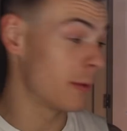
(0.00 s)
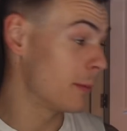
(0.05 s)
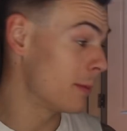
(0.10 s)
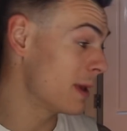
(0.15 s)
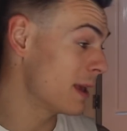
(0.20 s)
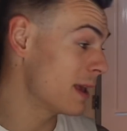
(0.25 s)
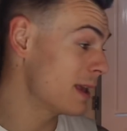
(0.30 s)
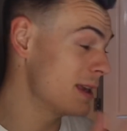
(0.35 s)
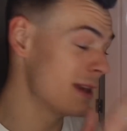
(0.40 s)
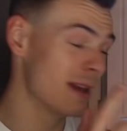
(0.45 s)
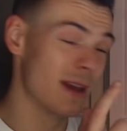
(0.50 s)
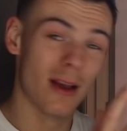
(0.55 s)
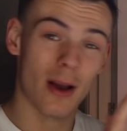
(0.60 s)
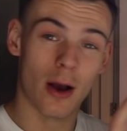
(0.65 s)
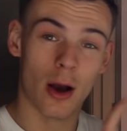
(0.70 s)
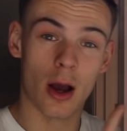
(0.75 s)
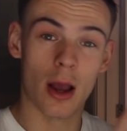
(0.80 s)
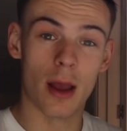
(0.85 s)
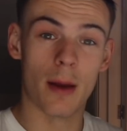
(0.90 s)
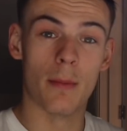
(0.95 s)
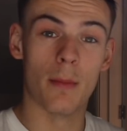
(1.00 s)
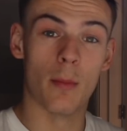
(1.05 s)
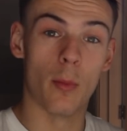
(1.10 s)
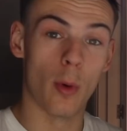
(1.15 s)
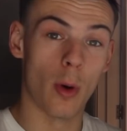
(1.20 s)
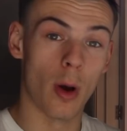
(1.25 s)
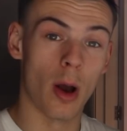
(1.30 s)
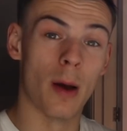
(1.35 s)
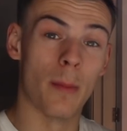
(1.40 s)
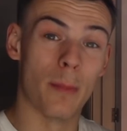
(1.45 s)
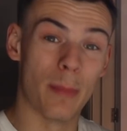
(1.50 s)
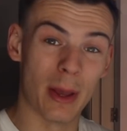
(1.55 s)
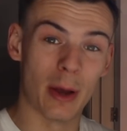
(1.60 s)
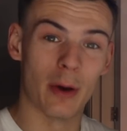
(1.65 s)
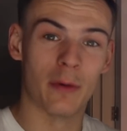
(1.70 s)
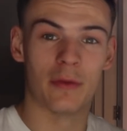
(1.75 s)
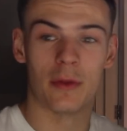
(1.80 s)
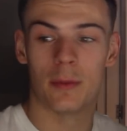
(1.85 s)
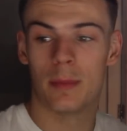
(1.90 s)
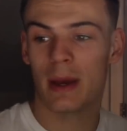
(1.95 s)
For me, I am a
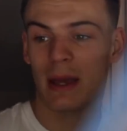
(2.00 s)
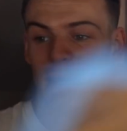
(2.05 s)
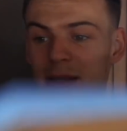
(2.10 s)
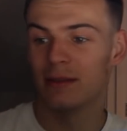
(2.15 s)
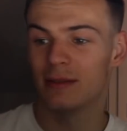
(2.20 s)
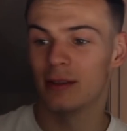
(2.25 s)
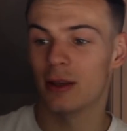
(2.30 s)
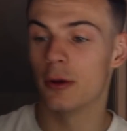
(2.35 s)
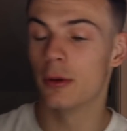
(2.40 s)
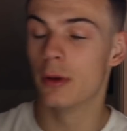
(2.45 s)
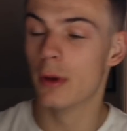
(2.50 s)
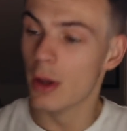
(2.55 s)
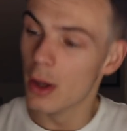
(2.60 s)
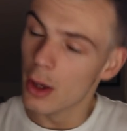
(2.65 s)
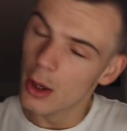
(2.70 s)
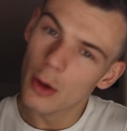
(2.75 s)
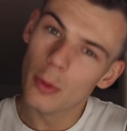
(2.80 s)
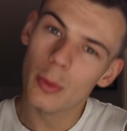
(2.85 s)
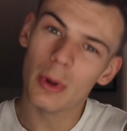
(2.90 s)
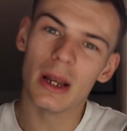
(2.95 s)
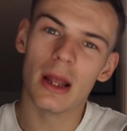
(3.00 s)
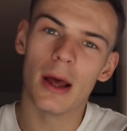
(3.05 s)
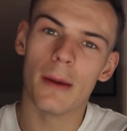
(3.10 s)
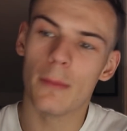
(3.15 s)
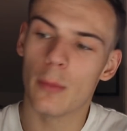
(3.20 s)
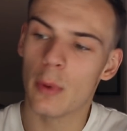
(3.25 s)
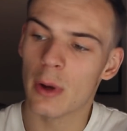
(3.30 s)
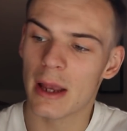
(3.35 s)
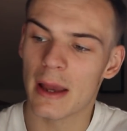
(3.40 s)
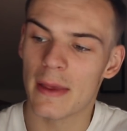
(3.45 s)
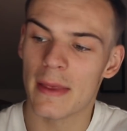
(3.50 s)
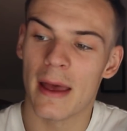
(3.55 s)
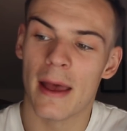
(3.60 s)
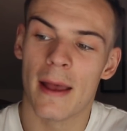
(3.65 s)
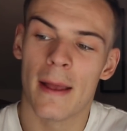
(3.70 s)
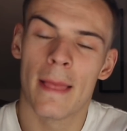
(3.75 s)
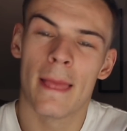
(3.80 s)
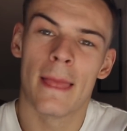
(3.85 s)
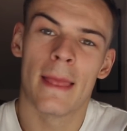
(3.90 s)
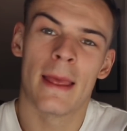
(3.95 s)
bit off the pace, so we'll get
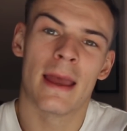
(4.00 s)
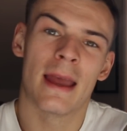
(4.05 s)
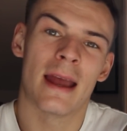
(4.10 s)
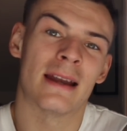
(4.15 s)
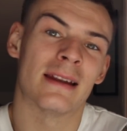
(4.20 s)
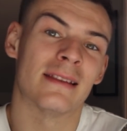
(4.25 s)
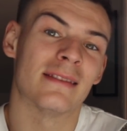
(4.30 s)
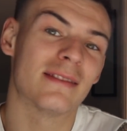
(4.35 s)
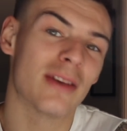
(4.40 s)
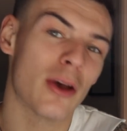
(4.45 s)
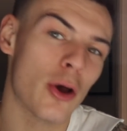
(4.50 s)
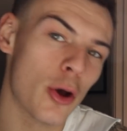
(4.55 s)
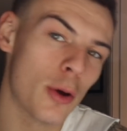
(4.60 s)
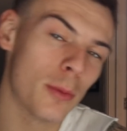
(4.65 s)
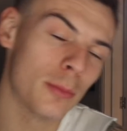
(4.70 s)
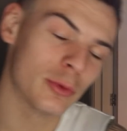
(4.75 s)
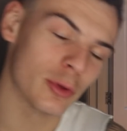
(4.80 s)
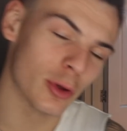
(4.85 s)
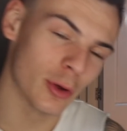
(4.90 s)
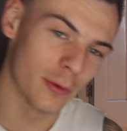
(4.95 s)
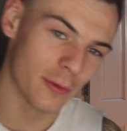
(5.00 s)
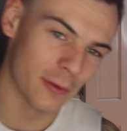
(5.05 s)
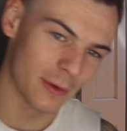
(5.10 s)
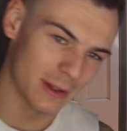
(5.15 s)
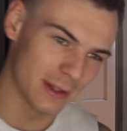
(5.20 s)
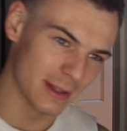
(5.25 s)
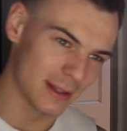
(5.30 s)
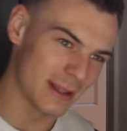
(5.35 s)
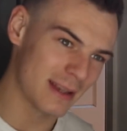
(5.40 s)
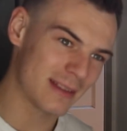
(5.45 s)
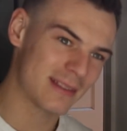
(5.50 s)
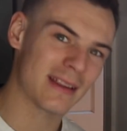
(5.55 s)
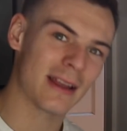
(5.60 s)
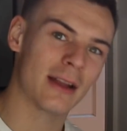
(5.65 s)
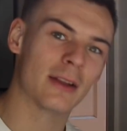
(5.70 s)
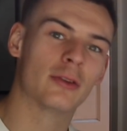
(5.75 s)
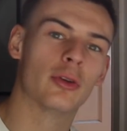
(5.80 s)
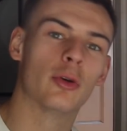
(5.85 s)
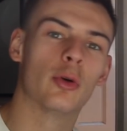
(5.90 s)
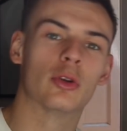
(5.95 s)
there. And in terms of
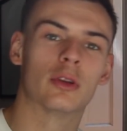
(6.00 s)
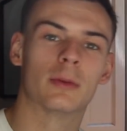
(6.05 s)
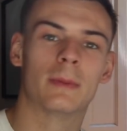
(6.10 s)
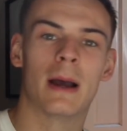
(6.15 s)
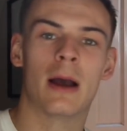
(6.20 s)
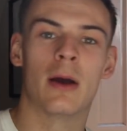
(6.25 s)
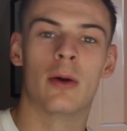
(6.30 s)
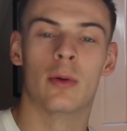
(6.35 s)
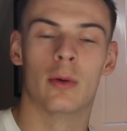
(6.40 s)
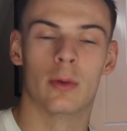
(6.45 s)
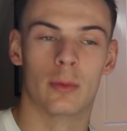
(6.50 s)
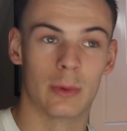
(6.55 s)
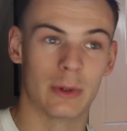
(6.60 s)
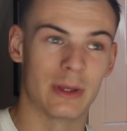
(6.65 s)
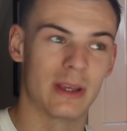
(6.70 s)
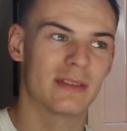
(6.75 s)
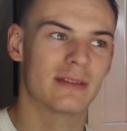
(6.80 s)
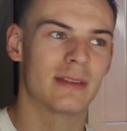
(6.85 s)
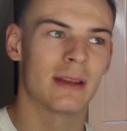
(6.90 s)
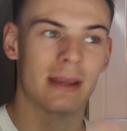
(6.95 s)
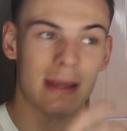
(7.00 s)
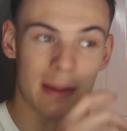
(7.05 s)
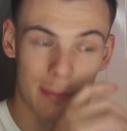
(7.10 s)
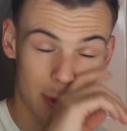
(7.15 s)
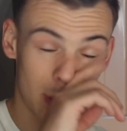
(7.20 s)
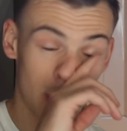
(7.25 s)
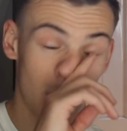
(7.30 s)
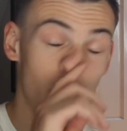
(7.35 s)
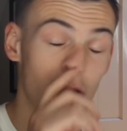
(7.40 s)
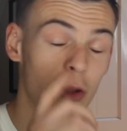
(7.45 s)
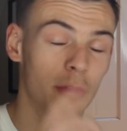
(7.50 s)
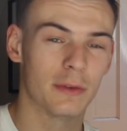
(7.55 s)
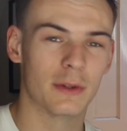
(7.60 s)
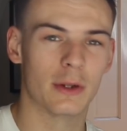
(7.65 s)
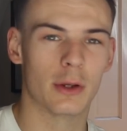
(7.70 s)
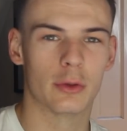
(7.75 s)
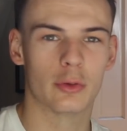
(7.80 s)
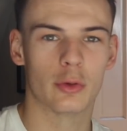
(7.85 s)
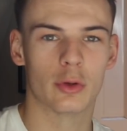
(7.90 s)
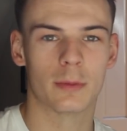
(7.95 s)
yesterday in my last
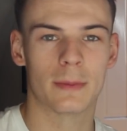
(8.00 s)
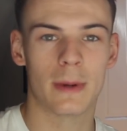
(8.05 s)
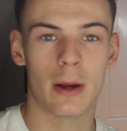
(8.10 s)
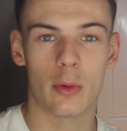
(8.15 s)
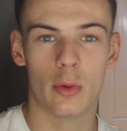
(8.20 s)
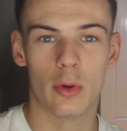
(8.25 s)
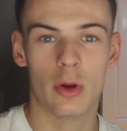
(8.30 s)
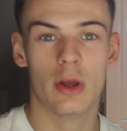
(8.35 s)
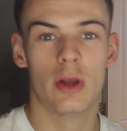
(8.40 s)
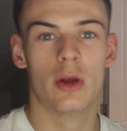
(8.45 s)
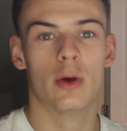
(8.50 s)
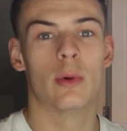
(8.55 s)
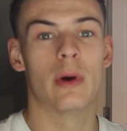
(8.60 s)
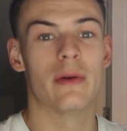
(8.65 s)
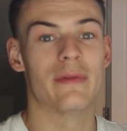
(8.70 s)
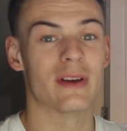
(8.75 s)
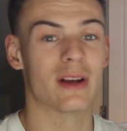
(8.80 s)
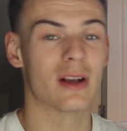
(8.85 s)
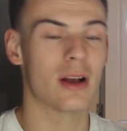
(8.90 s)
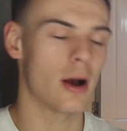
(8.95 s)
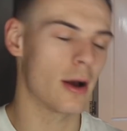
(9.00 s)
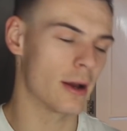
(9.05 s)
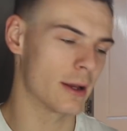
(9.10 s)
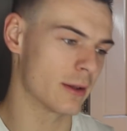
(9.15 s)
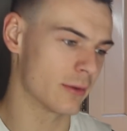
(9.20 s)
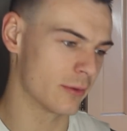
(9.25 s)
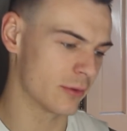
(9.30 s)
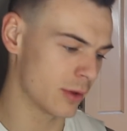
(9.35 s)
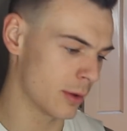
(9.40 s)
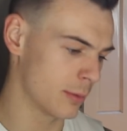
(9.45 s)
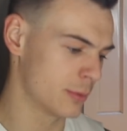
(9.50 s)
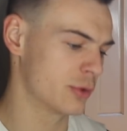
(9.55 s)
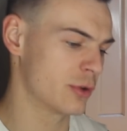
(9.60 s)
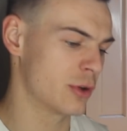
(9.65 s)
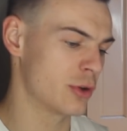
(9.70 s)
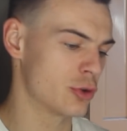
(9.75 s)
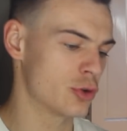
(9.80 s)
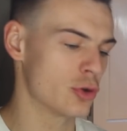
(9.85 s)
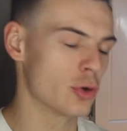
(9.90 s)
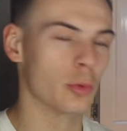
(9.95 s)
video I talked about whether cutting Summer
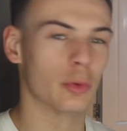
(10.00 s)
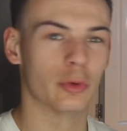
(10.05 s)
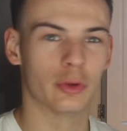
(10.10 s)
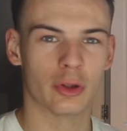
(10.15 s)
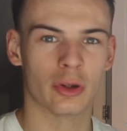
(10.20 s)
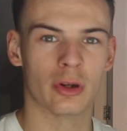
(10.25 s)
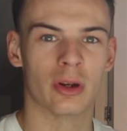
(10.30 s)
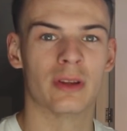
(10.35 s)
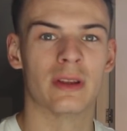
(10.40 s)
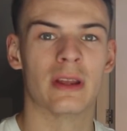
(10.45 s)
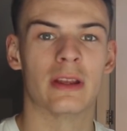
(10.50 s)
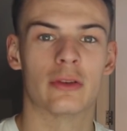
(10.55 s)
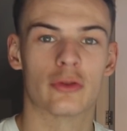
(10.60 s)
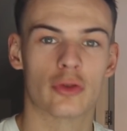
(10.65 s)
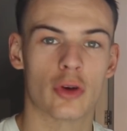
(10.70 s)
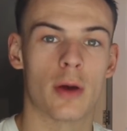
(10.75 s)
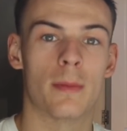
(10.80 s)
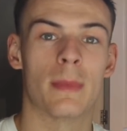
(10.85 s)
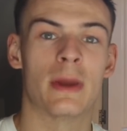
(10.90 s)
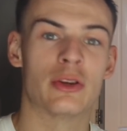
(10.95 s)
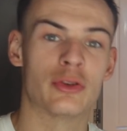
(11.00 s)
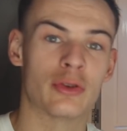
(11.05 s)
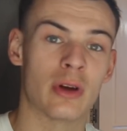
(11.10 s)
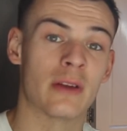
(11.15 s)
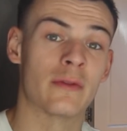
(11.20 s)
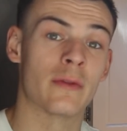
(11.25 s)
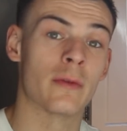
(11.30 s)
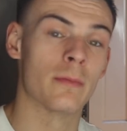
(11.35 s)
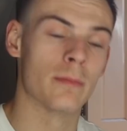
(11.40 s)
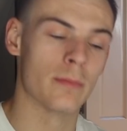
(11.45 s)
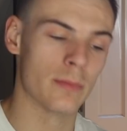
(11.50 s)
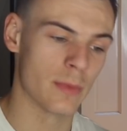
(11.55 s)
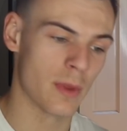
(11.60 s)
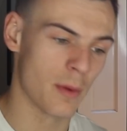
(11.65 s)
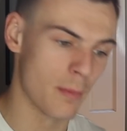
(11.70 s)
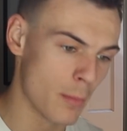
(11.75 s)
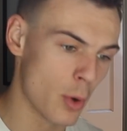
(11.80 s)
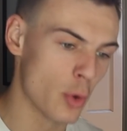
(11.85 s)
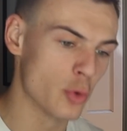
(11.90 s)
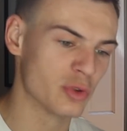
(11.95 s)
Shredding short was a good idea to try and make sure I have
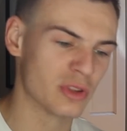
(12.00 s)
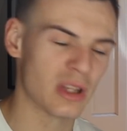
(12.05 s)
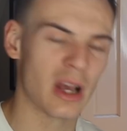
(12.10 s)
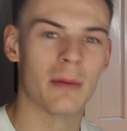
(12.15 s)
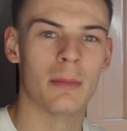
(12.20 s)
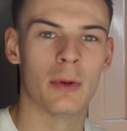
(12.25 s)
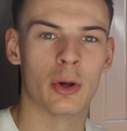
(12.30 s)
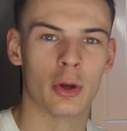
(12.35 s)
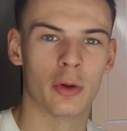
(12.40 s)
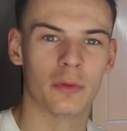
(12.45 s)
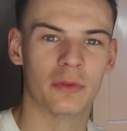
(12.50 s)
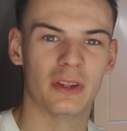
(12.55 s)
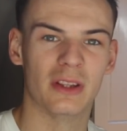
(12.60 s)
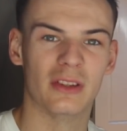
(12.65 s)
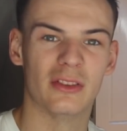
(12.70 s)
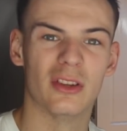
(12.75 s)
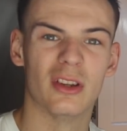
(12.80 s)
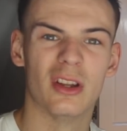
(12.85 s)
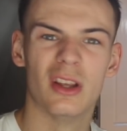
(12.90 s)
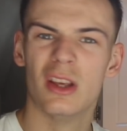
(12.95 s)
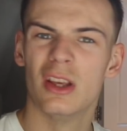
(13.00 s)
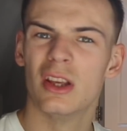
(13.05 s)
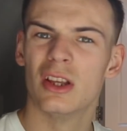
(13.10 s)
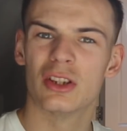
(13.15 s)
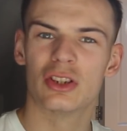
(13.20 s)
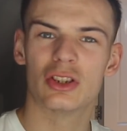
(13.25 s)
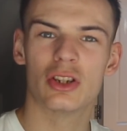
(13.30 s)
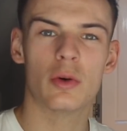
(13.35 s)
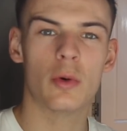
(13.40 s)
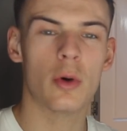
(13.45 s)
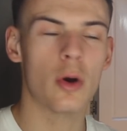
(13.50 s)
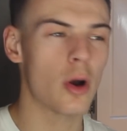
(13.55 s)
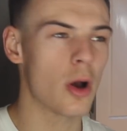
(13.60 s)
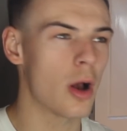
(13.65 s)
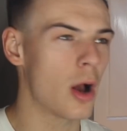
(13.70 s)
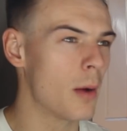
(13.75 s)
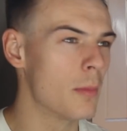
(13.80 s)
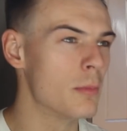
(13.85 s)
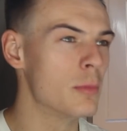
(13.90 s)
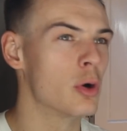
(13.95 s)
the most out of my off season. Do you know
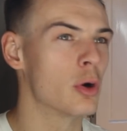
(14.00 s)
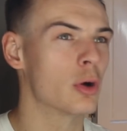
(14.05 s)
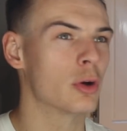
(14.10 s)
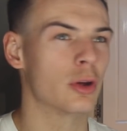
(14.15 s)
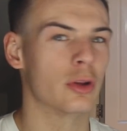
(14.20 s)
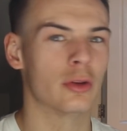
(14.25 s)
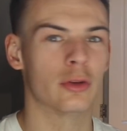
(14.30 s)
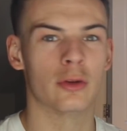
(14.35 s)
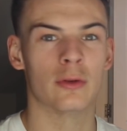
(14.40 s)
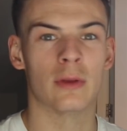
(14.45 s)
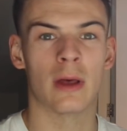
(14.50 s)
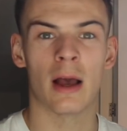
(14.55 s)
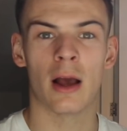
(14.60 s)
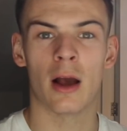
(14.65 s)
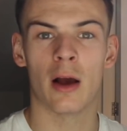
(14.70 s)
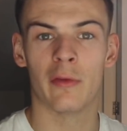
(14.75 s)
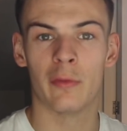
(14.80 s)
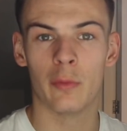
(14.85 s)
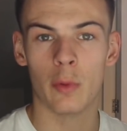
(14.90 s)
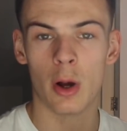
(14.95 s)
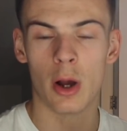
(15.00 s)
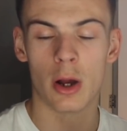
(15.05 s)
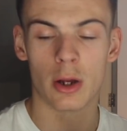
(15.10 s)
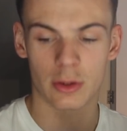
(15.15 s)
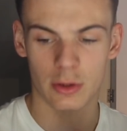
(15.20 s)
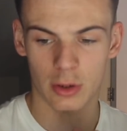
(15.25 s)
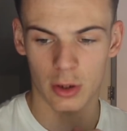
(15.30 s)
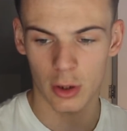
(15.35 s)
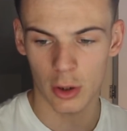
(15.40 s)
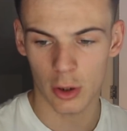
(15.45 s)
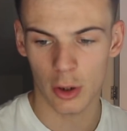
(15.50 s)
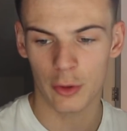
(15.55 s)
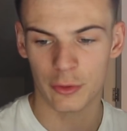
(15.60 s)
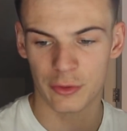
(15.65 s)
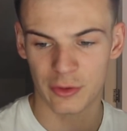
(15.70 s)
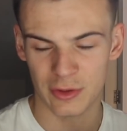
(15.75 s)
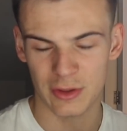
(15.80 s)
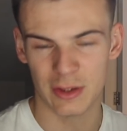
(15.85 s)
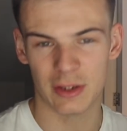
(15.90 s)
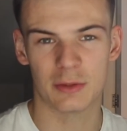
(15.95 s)
what? I'm not going to do that. I've worked
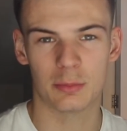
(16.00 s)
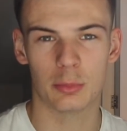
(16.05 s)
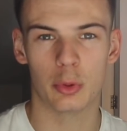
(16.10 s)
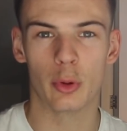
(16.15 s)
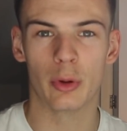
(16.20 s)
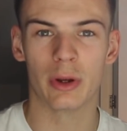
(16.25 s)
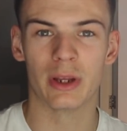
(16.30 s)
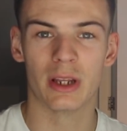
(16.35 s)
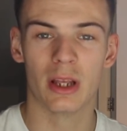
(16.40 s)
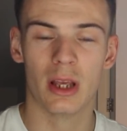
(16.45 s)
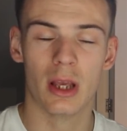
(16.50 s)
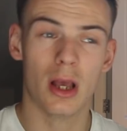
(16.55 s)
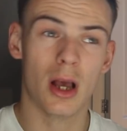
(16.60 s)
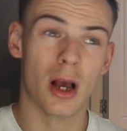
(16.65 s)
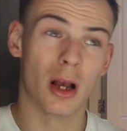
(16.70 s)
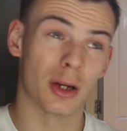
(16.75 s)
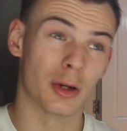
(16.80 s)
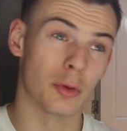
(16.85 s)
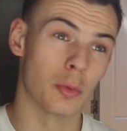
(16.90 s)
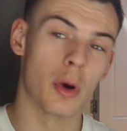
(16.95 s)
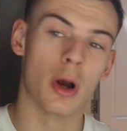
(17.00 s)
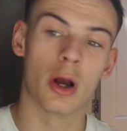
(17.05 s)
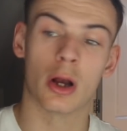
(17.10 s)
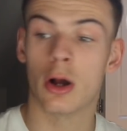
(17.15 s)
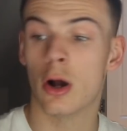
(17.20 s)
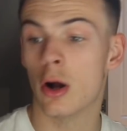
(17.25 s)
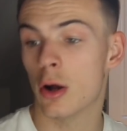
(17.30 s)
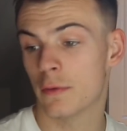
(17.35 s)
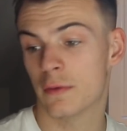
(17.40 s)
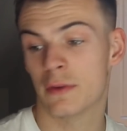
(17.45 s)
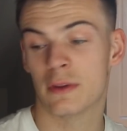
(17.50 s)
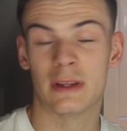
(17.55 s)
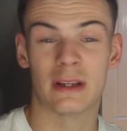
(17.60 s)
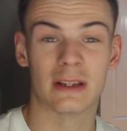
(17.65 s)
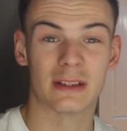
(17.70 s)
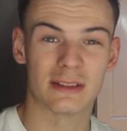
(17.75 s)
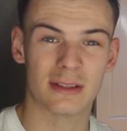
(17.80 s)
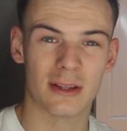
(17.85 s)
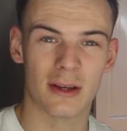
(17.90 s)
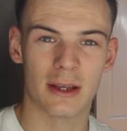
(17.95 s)
hard to this point. I'm going to work hard for the
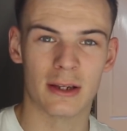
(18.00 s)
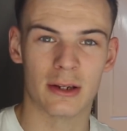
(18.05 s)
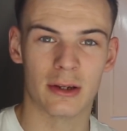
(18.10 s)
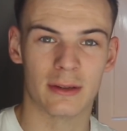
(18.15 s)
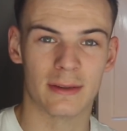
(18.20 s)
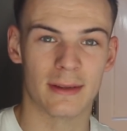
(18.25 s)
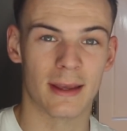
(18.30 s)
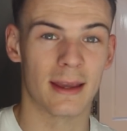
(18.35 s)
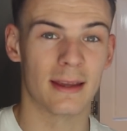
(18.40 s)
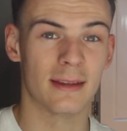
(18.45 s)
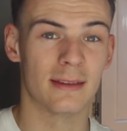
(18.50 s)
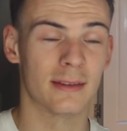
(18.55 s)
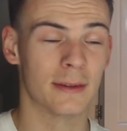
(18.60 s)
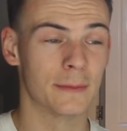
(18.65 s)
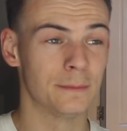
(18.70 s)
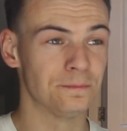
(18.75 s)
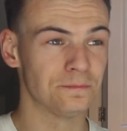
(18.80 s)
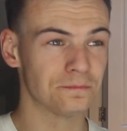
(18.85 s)
next 39 days.